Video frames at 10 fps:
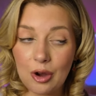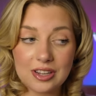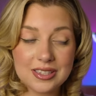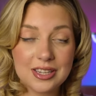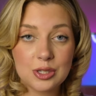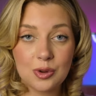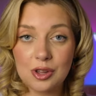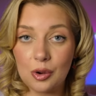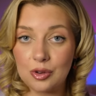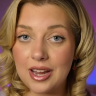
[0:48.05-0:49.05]
Honestly, it's one
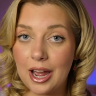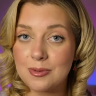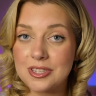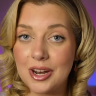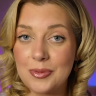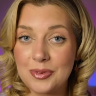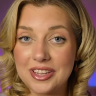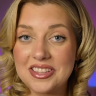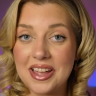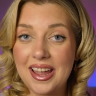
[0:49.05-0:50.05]
of the only apps that I
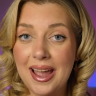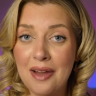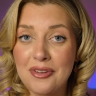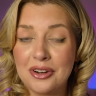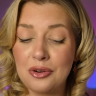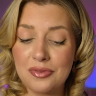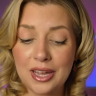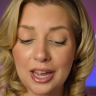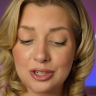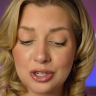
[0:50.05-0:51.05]
really like having
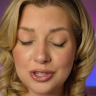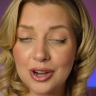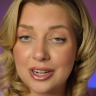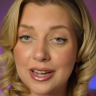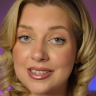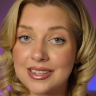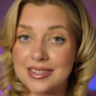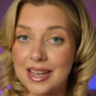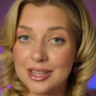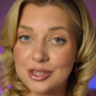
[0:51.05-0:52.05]
notifications on because it
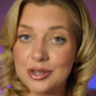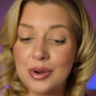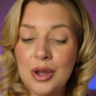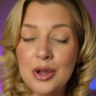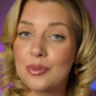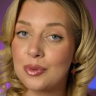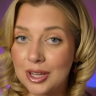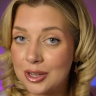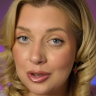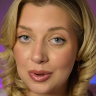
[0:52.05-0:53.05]
sends you
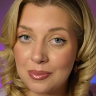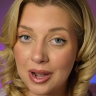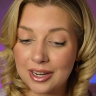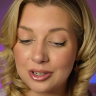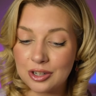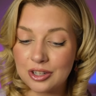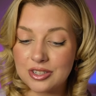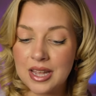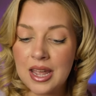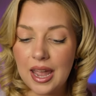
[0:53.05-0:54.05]
really cute
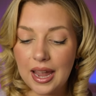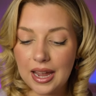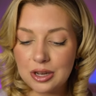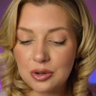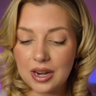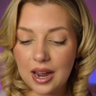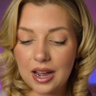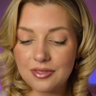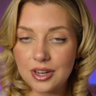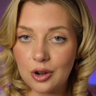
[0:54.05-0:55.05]
reminders and you can
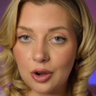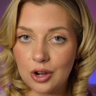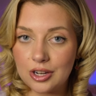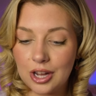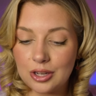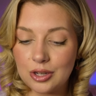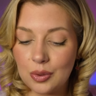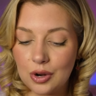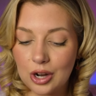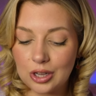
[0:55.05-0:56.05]
have it on
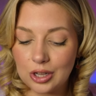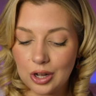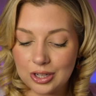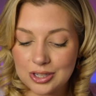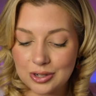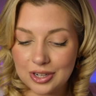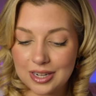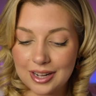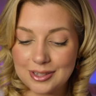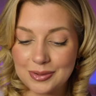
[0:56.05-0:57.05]
your lock
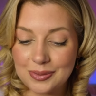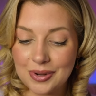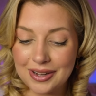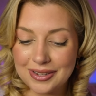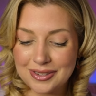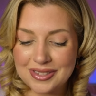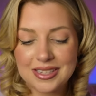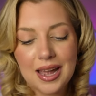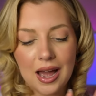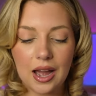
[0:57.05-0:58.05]
screen as well. You
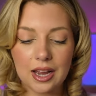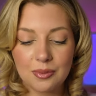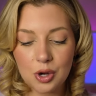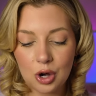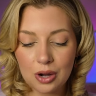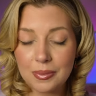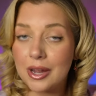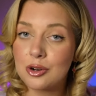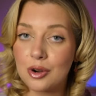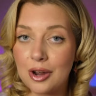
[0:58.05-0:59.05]
see, I am calm
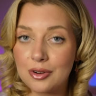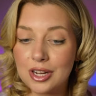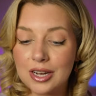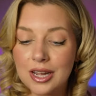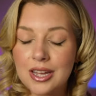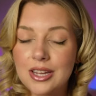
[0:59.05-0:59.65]
and grounded.